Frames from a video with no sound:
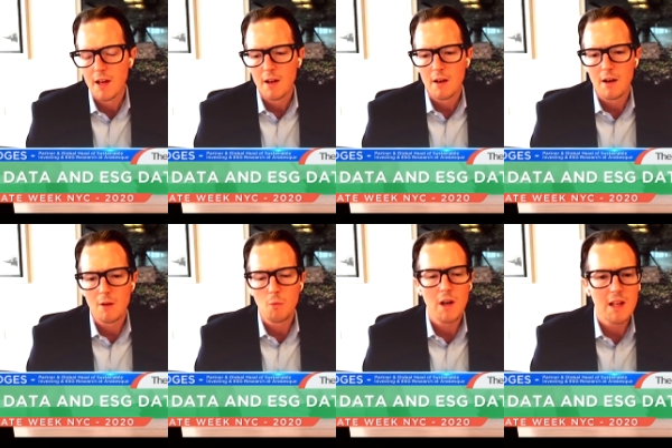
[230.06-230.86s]

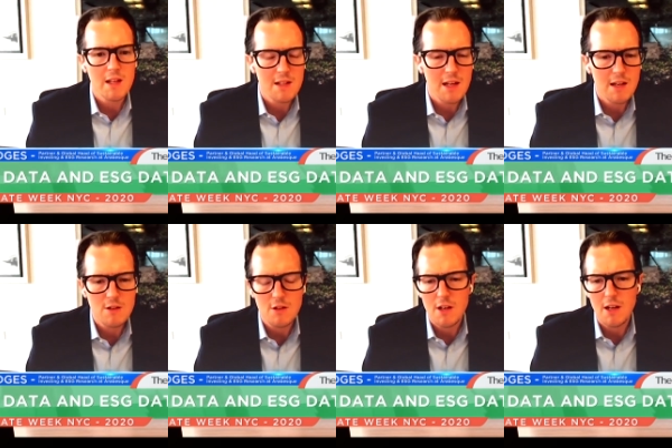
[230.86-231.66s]
What is
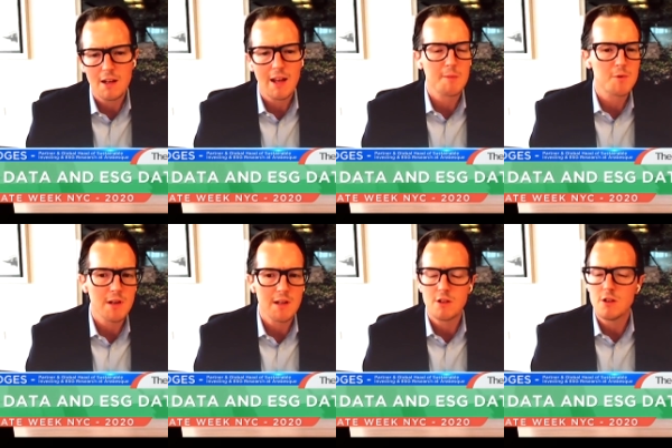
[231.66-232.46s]
ESG and capturing
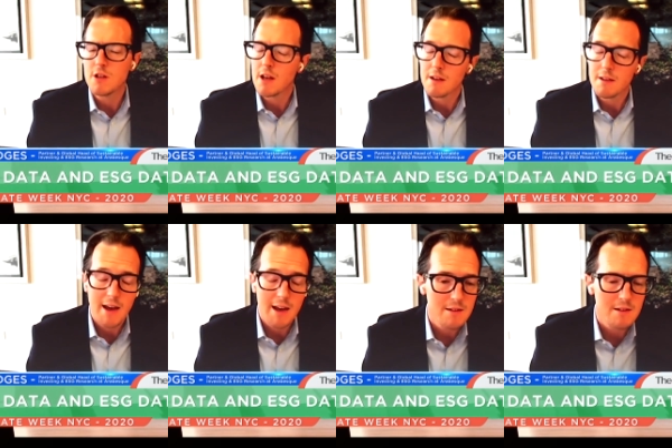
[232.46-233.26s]
ESG data? That
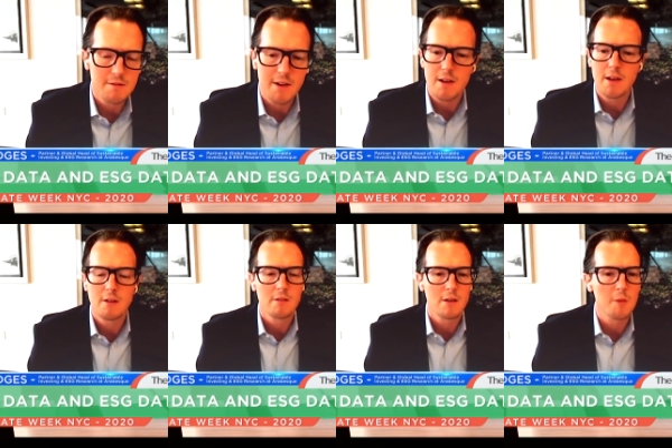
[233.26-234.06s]
is a very
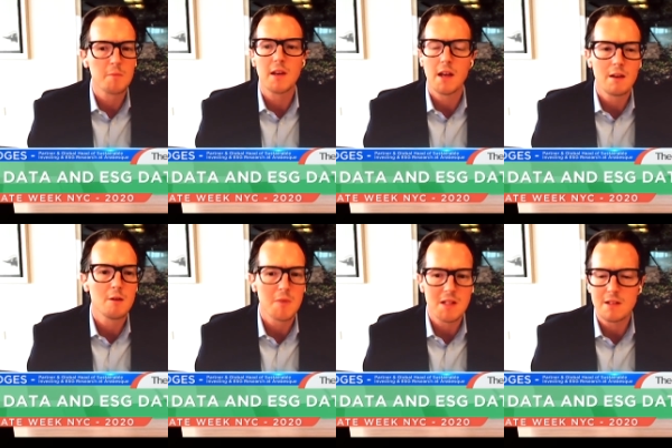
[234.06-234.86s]
complicated and
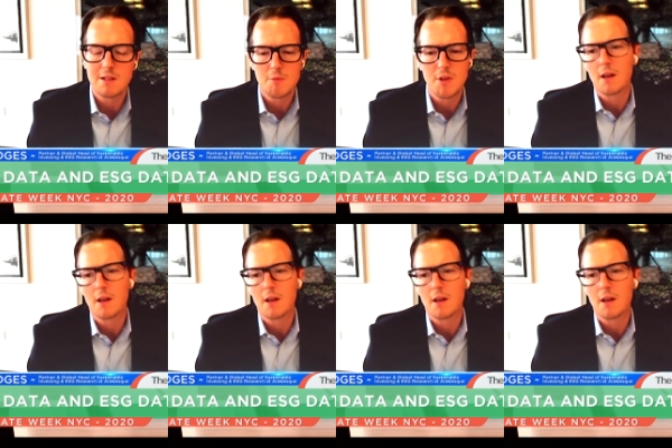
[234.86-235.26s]
messy subject.